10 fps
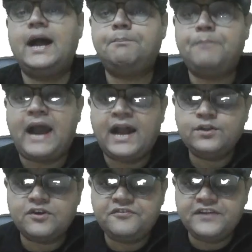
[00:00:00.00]
a
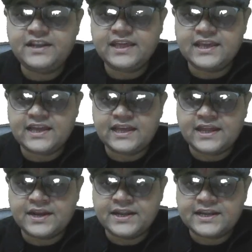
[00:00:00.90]
part of it
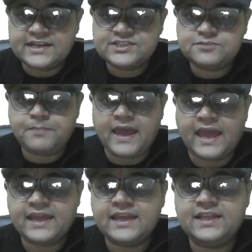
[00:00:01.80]
returns
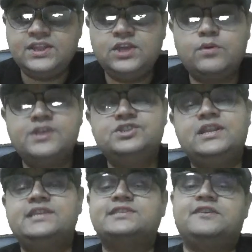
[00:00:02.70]
back in the
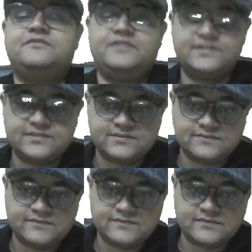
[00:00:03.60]
original surface.
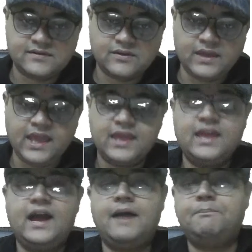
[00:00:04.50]
Okay,
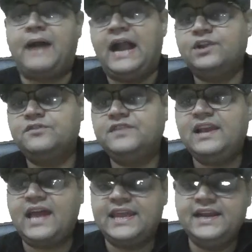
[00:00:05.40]
a part of the
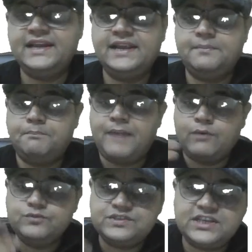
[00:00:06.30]
light, it
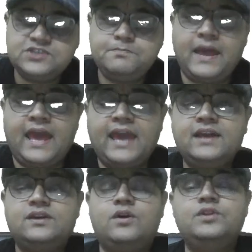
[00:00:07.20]
bounces back
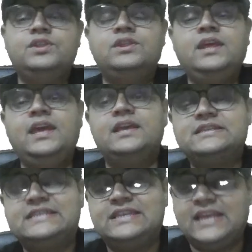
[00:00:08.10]

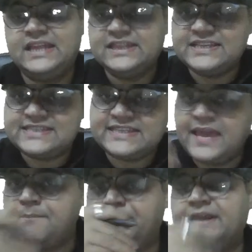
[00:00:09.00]
in the
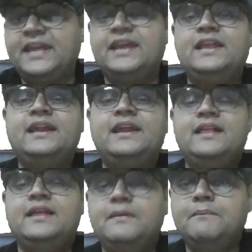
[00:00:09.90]
same particular
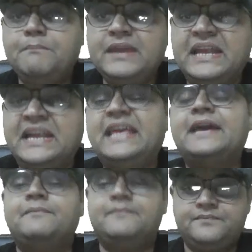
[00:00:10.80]

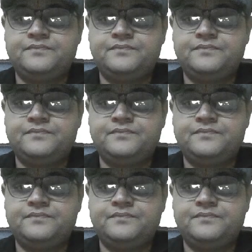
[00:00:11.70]
medium,